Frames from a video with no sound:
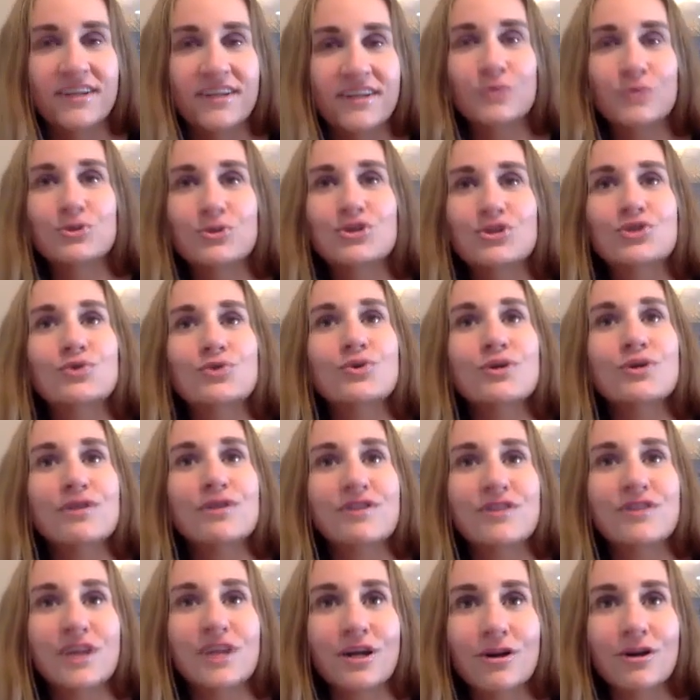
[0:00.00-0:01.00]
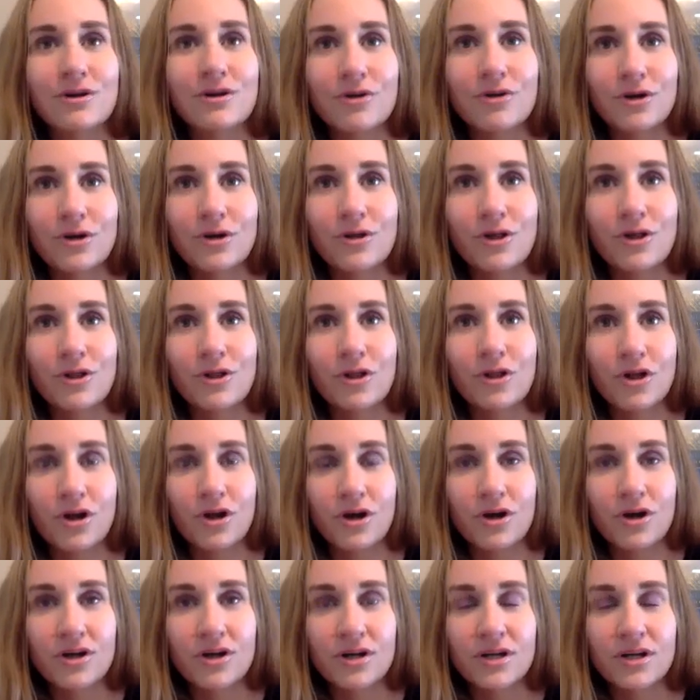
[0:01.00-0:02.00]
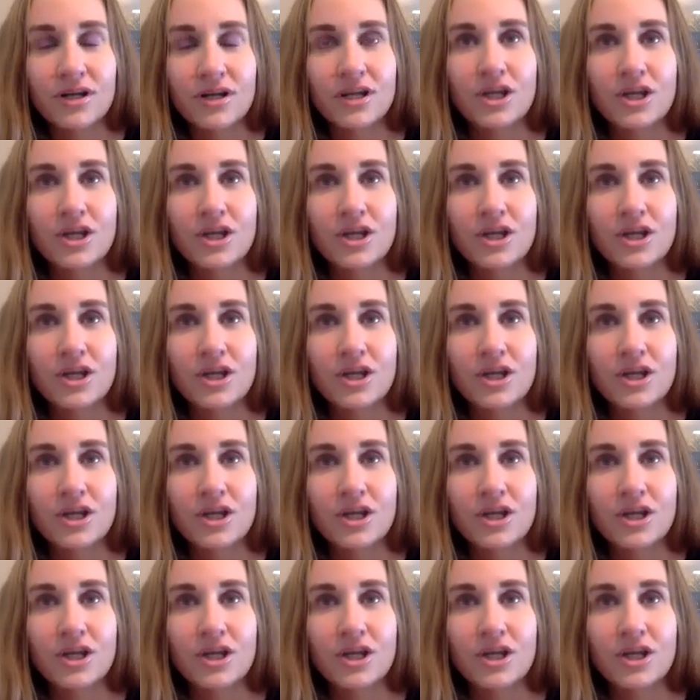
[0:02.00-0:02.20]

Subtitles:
And it was sort of there all along,